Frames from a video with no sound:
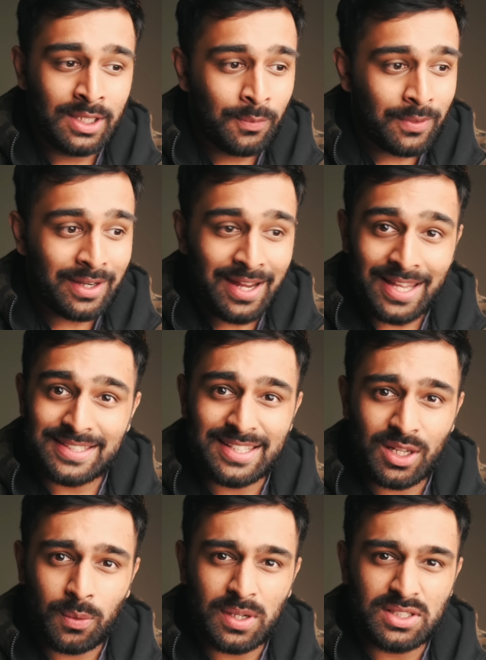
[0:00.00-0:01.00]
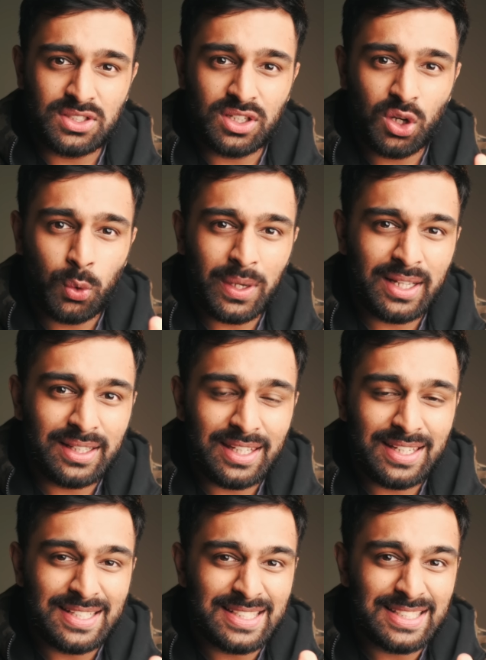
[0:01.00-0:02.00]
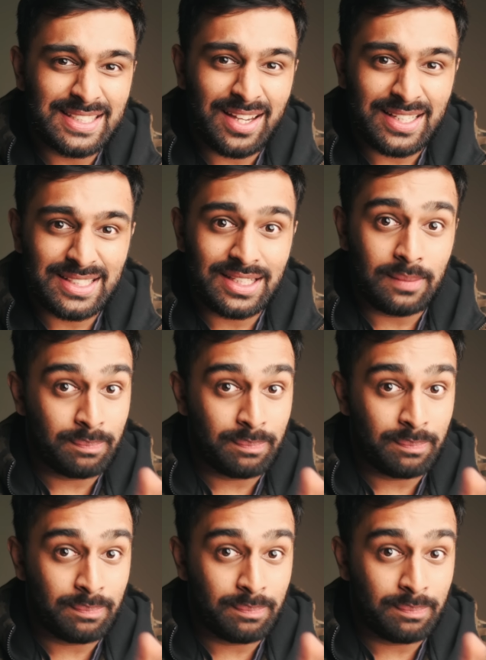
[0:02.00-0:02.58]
where I answer the question quickly, concisely,